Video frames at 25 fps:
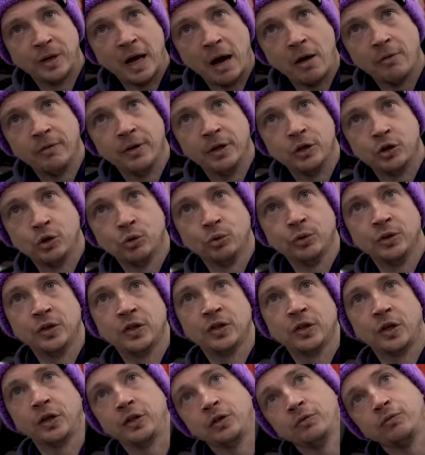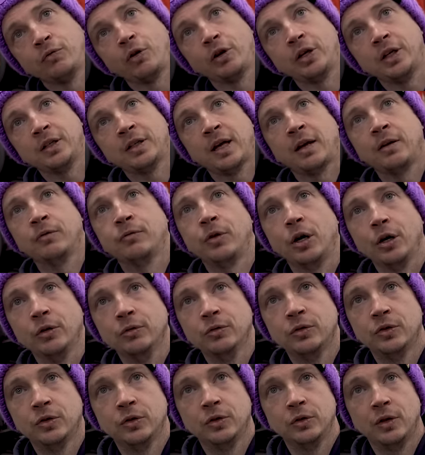now that Jordan decided to ride it down the
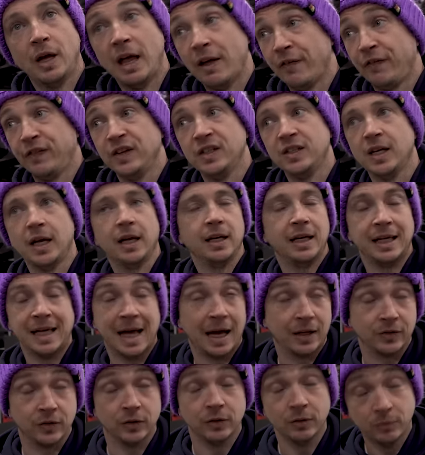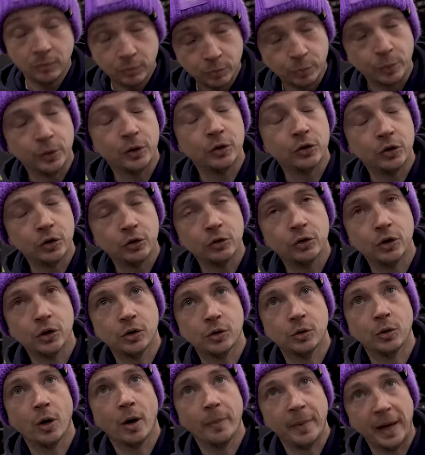road? If he did, he hasn't. But do, you, do you
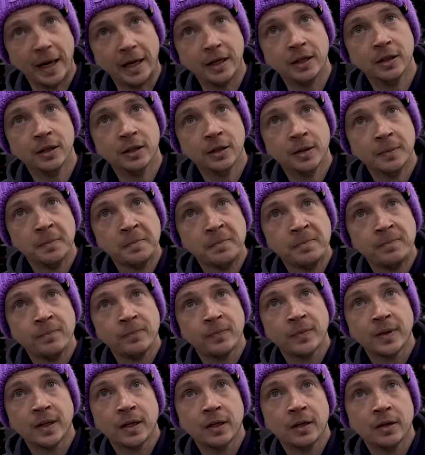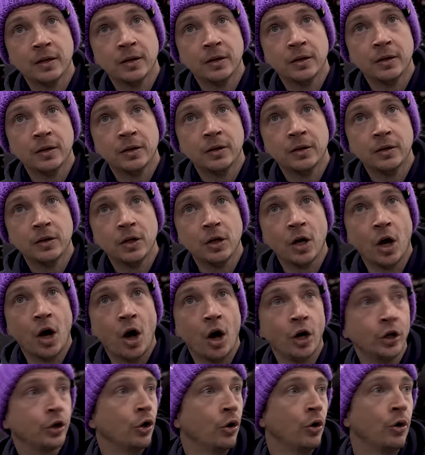see what I mean? yeah. Yeah.
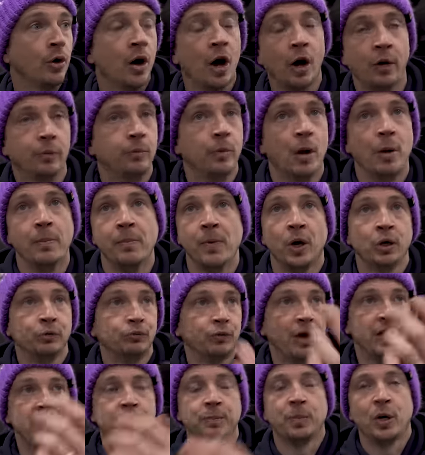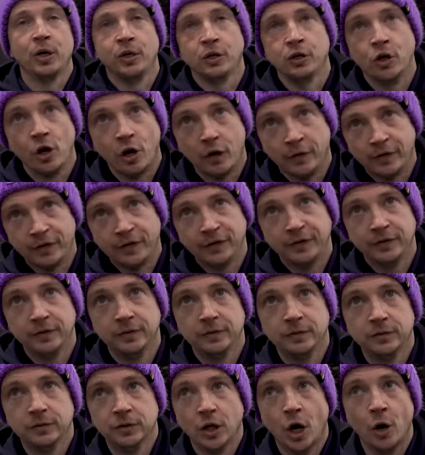I go. I my race bike off
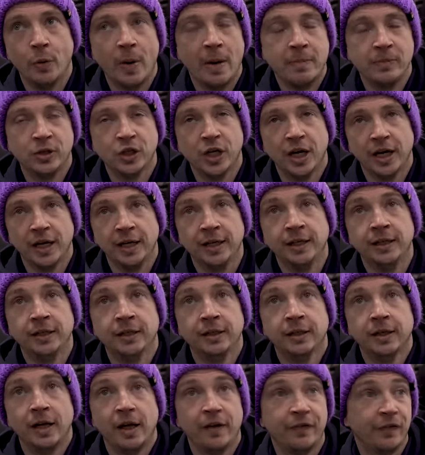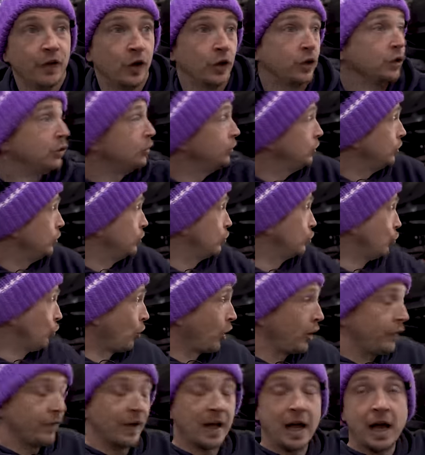OMG. If I
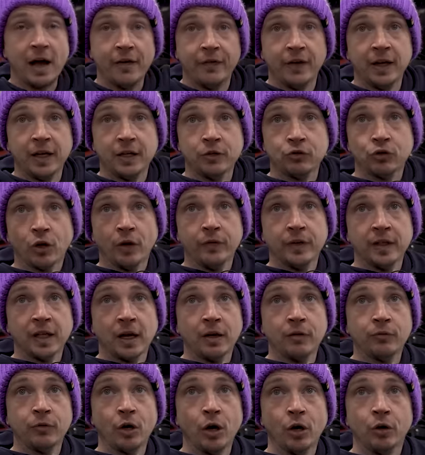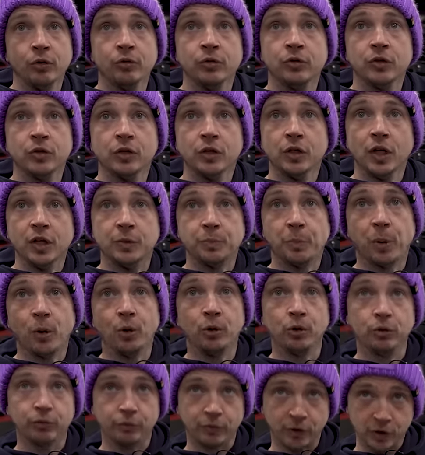drive it out of here and drive it down the road, is
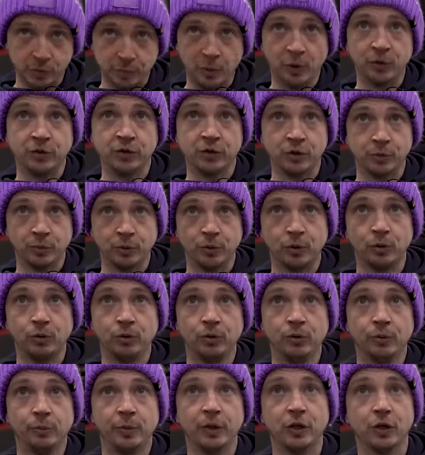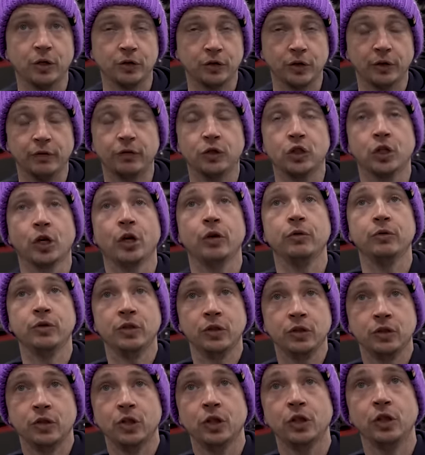Paul responsible because I've
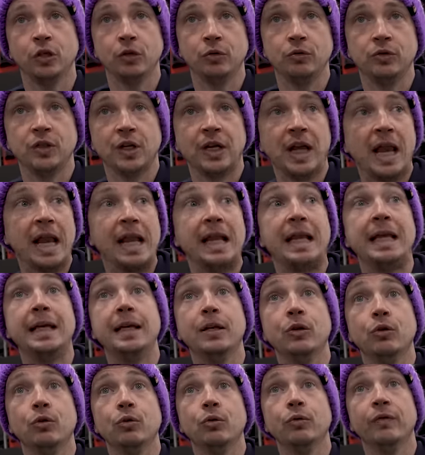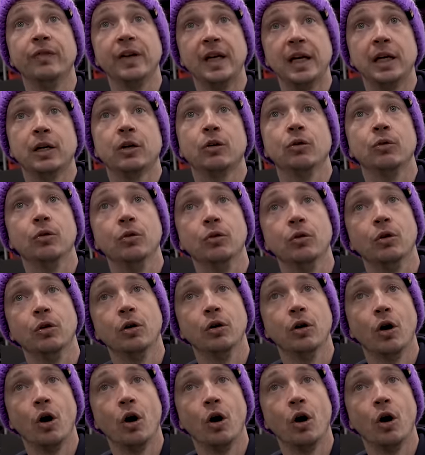chosen to use an illegal vehicle?